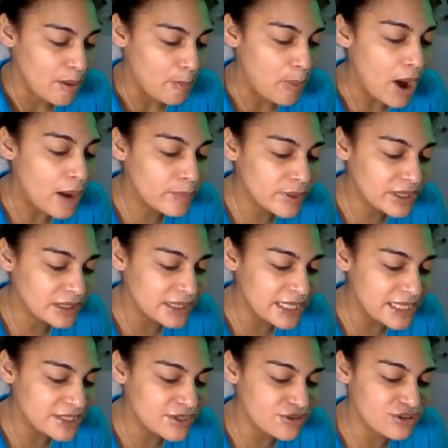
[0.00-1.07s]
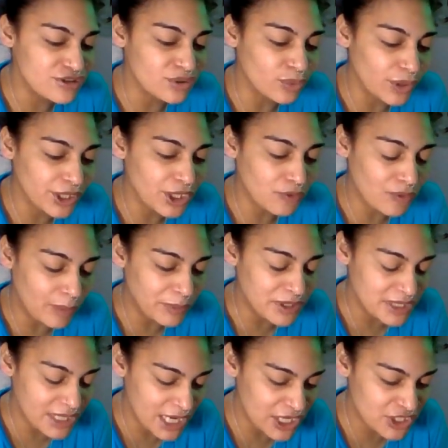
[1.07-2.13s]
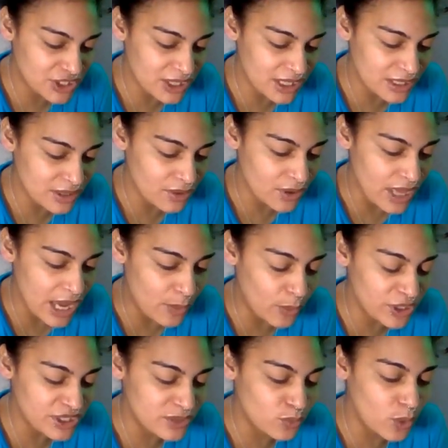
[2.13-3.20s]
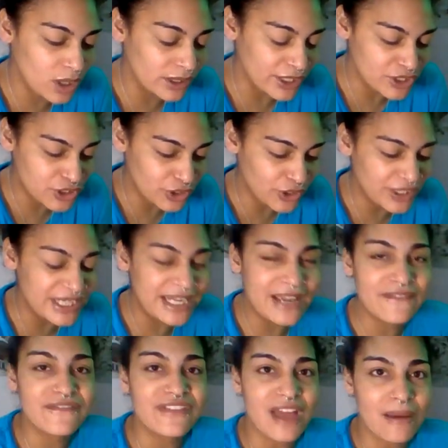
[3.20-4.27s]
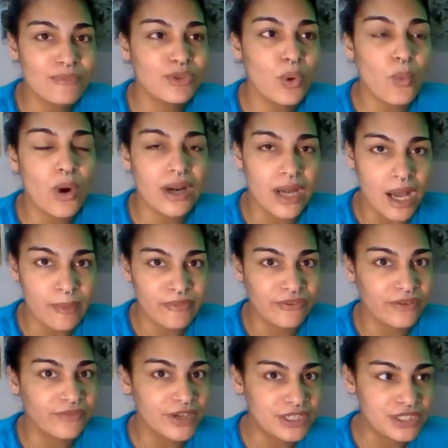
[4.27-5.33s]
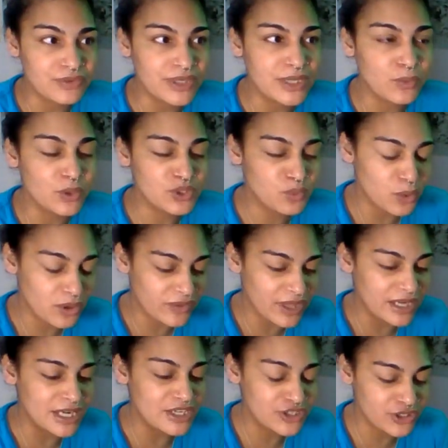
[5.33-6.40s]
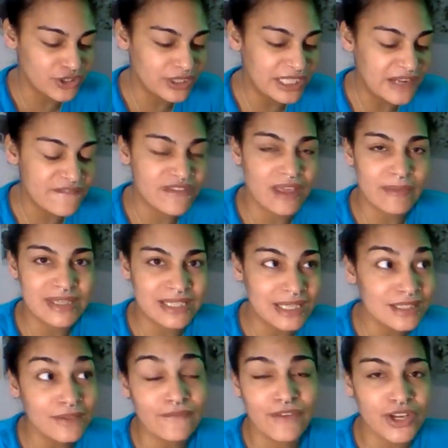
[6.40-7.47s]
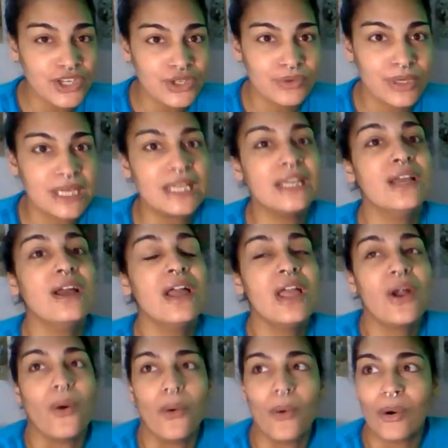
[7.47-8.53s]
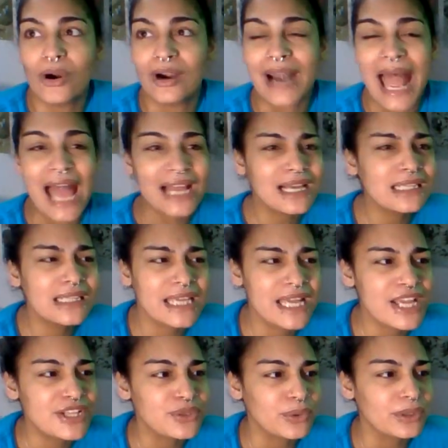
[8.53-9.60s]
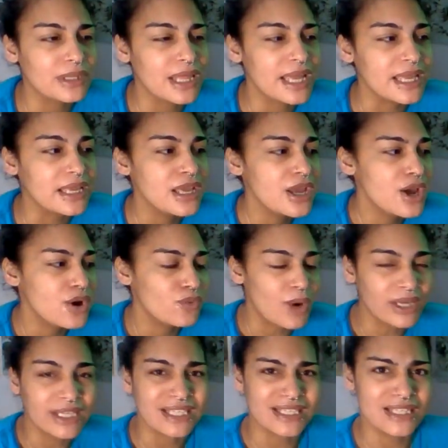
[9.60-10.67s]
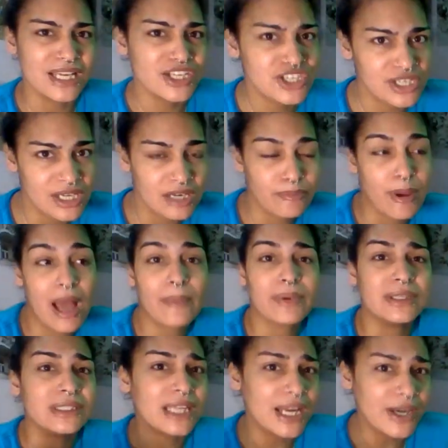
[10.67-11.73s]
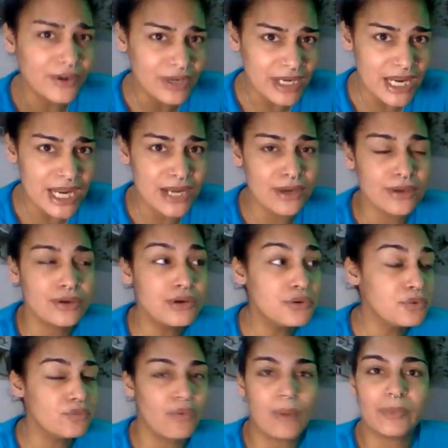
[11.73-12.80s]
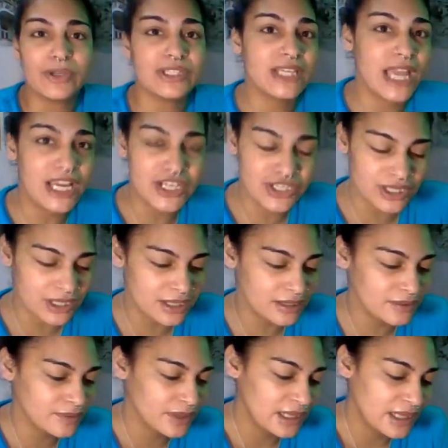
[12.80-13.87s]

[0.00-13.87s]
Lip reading: publicly destroy your reputation, which will in turn give them the one up for victory, which will then in turn give them a sense of victory or accolades or like recognition, popularity, reputation.